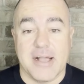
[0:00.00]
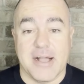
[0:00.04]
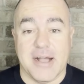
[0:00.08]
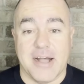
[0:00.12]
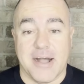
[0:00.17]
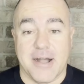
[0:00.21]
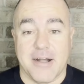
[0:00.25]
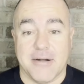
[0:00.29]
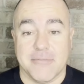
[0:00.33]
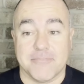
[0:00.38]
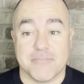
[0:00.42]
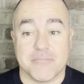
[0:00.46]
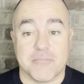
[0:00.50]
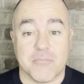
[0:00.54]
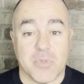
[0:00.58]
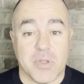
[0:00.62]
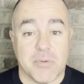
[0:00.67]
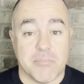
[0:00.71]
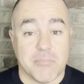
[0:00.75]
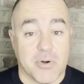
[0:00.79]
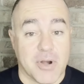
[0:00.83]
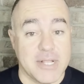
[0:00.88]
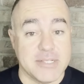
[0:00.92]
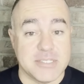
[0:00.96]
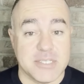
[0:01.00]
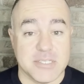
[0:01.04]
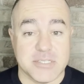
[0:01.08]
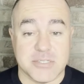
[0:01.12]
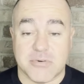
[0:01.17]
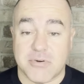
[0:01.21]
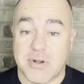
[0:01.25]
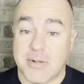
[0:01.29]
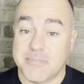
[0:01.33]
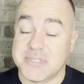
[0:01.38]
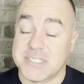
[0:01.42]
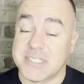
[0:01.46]
Um, prices
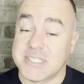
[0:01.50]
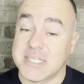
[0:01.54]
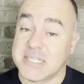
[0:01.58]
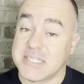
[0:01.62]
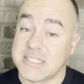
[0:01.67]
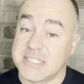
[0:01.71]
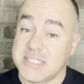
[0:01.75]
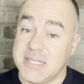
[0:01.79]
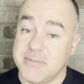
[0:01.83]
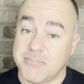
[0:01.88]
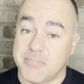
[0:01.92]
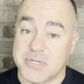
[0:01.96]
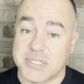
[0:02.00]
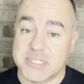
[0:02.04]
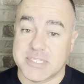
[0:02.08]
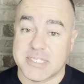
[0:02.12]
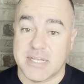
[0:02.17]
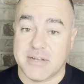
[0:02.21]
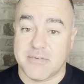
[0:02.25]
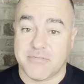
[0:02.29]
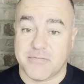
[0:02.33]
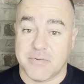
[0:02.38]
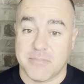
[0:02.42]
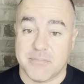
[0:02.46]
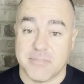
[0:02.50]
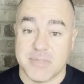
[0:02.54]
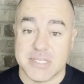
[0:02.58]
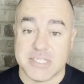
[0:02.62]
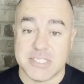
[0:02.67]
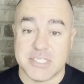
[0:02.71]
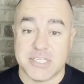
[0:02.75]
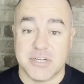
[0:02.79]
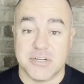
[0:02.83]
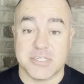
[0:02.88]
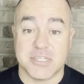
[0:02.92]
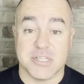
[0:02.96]
are up 16% from
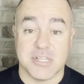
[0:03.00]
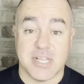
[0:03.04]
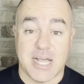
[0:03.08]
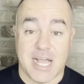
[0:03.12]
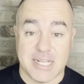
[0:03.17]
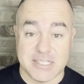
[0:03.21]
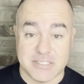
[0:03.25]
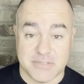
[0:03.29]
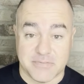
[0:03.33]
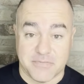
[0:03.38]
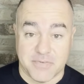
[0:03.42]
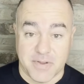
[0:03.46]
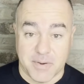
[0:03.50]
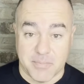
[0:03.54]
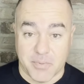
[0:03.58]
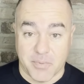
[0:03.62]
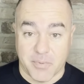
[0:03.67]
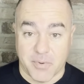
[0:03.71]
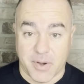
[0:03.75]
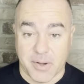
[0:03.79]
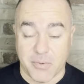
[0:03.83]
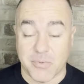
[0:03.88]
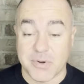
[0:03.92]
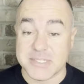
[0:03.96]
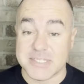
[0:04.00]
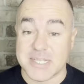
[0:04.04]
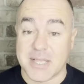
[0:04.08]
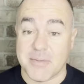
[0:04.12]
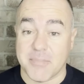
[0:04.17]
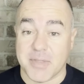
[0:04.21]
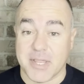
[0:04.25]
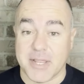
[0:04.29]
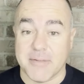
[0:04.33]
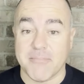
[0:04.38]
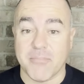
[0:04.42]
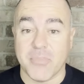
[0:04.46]
this year to last February. What does that
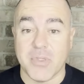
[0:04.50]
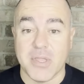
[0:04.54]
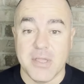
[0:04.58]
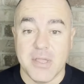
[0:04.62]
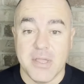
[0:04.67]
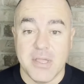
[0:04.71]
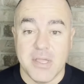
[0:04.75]
mean?